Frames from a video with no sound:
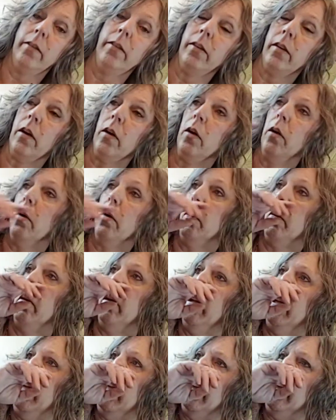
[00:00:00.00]

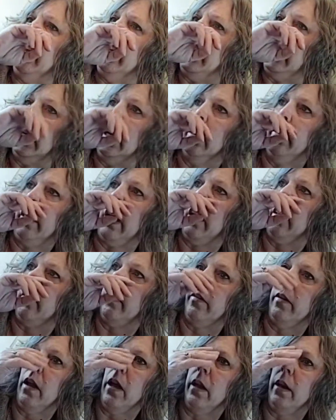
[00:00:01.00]
So, you know,
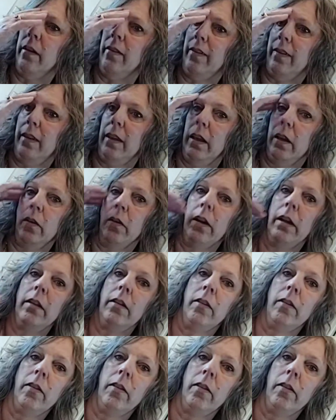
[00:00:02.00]
that's not a secret.